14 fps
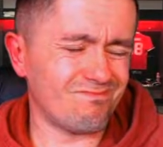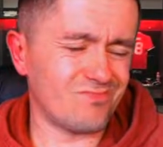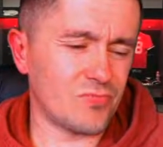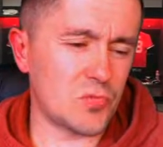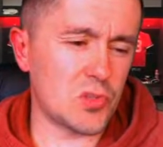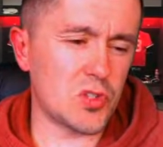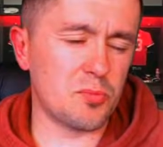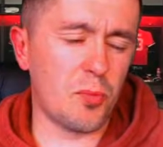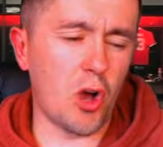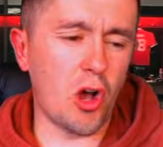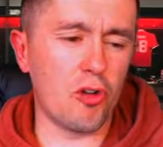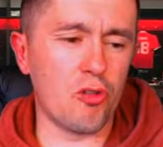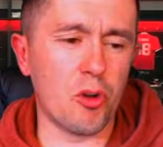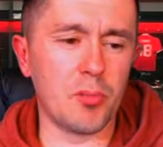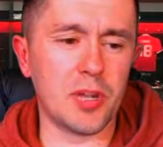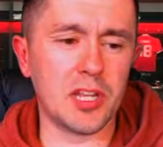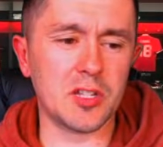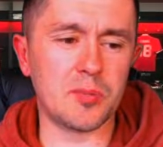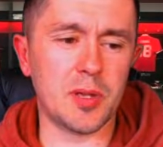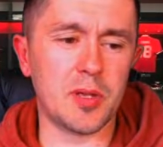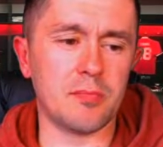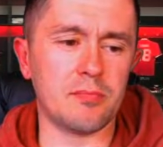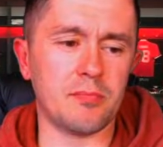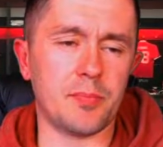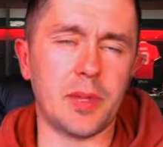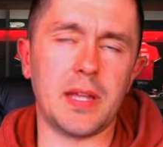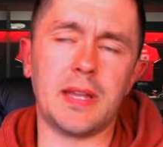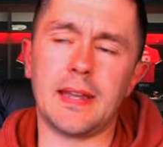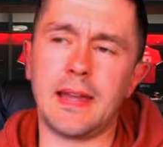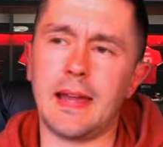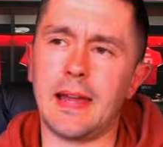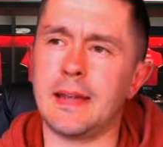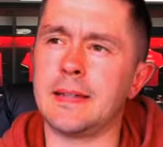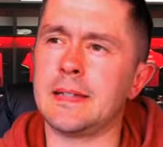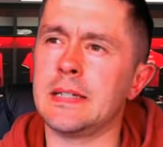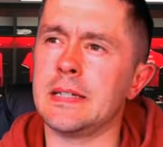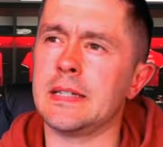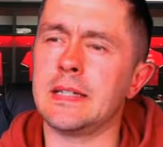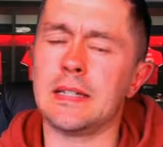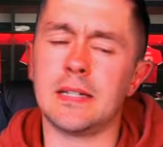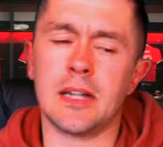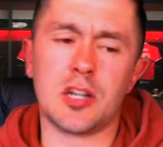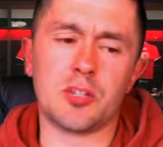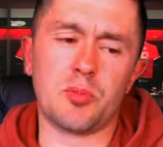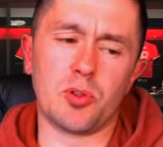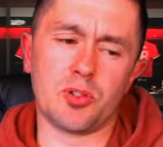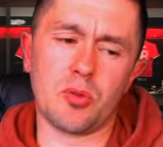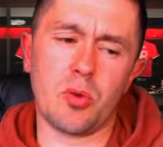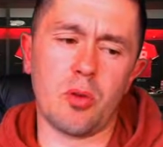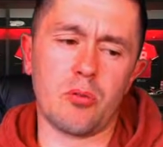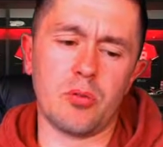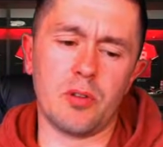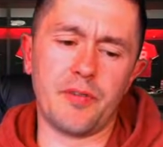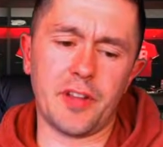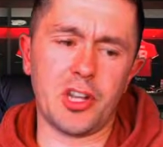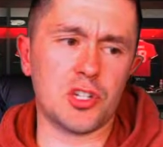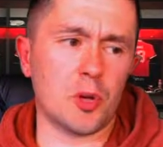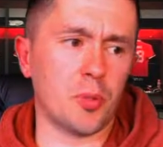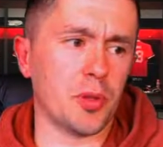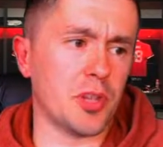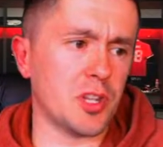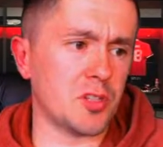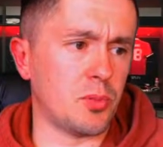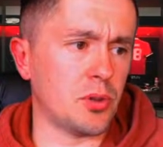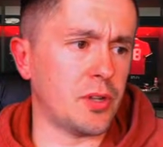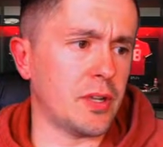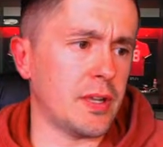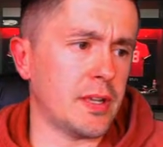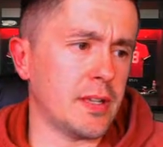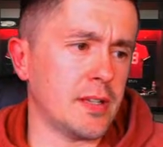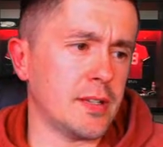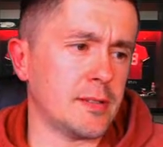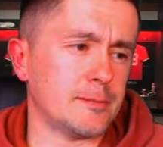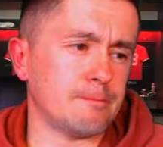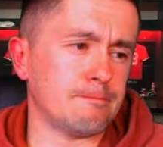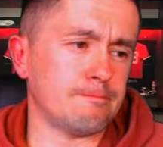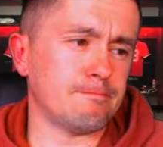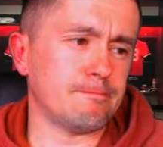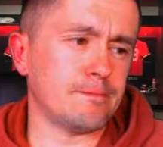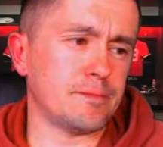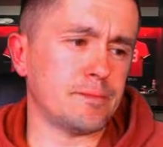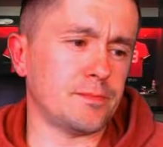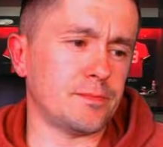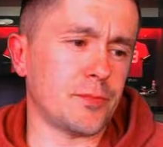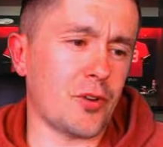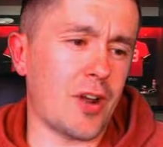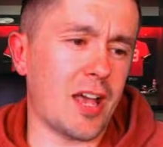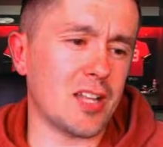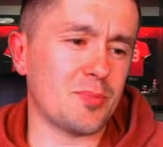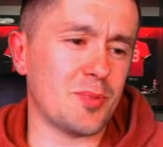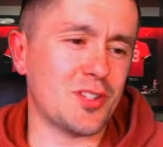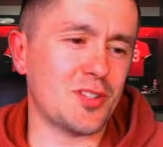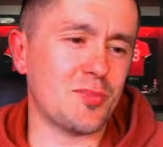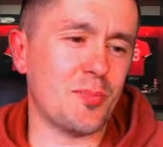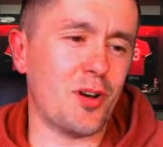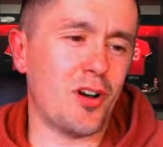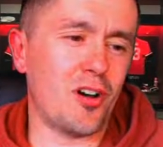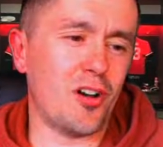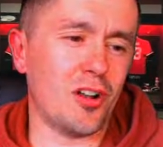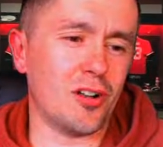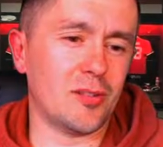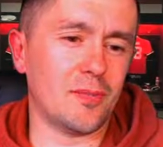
Small rumblings being I suppose we'll finish up with this, but there has been small